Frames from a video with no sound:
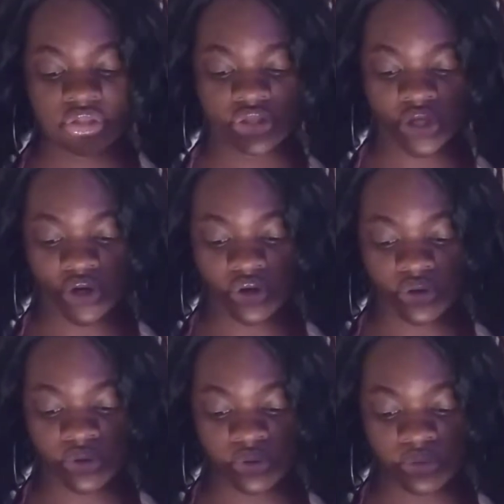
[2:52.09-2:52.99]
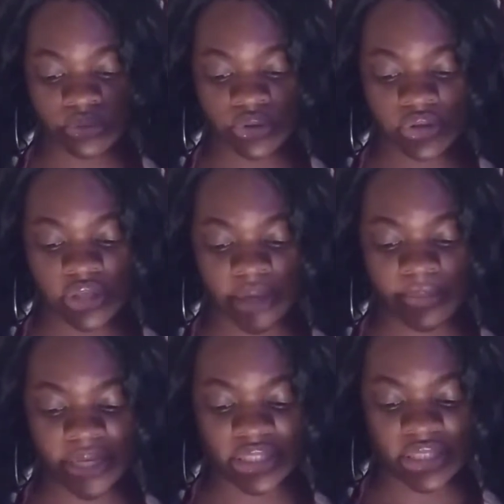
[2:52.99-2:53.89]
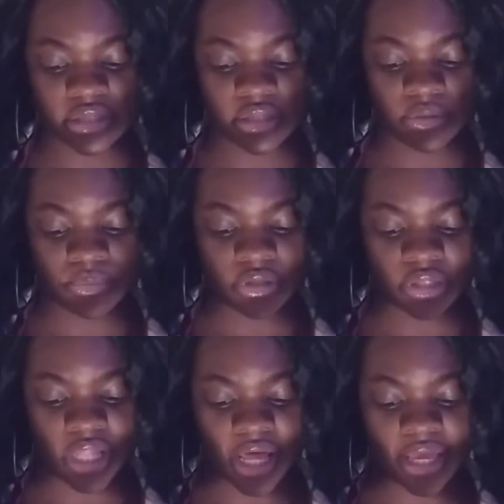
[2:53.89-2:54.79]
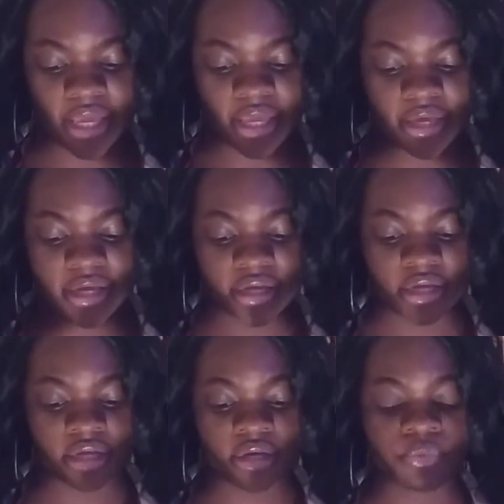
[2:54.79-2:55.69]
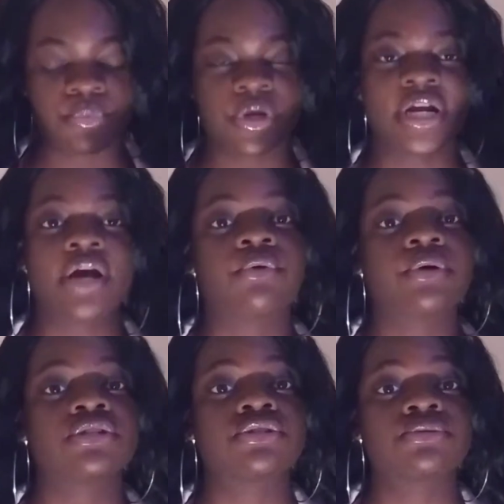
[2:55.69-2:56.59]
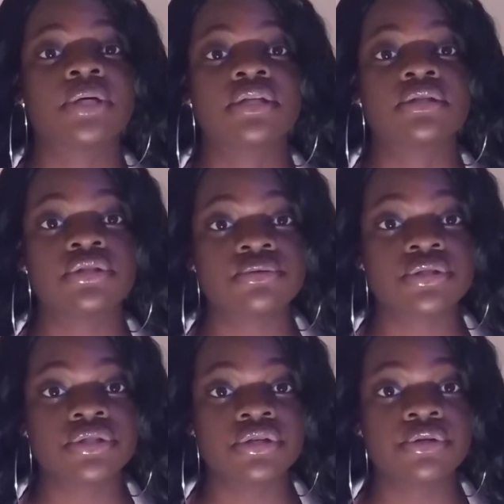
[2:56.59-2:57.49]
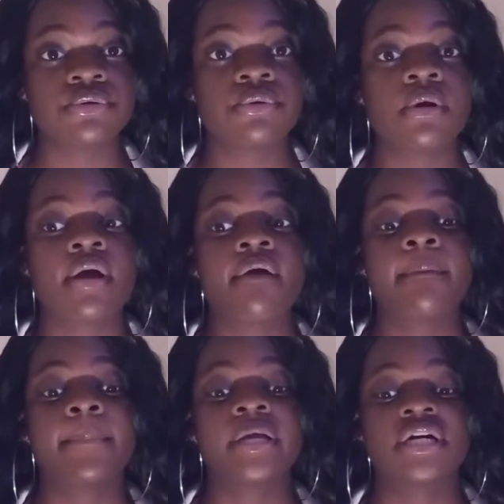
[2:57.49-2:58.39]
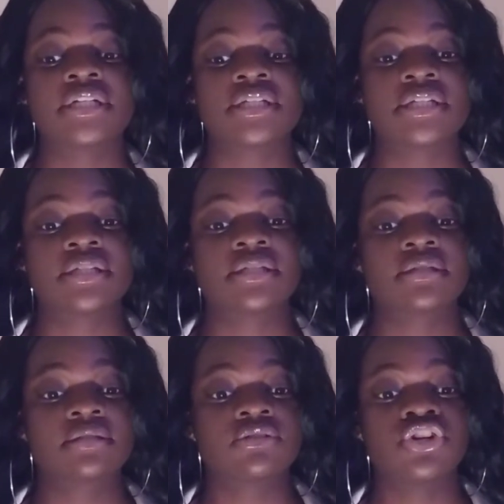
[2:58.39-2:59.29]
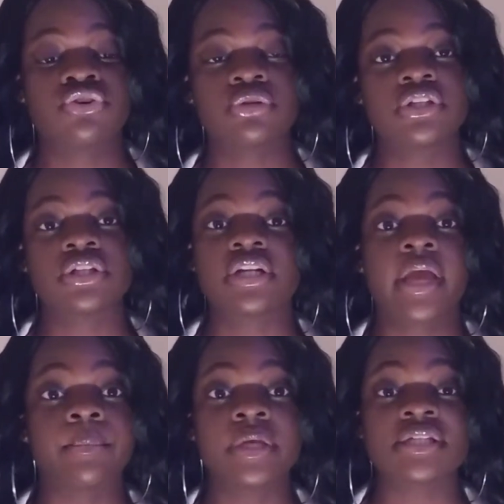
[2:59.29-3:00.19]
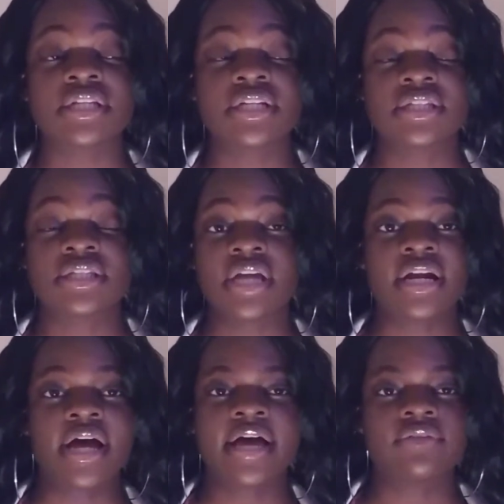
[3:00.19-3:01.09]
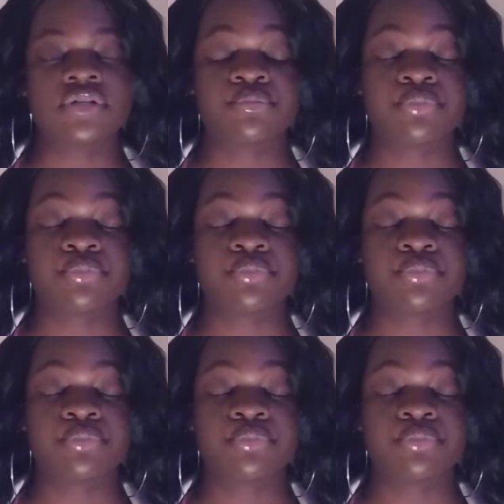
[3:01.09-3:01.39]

So they basically were like, we're not going to induce you because you're only 38 weeks and it's not a high-risk